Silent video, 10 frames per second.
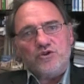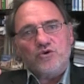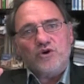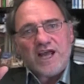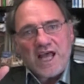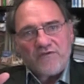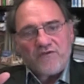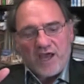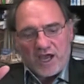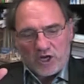to have
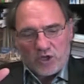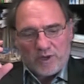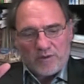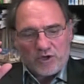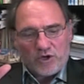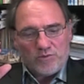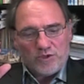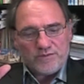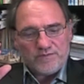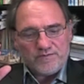a global
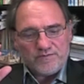common,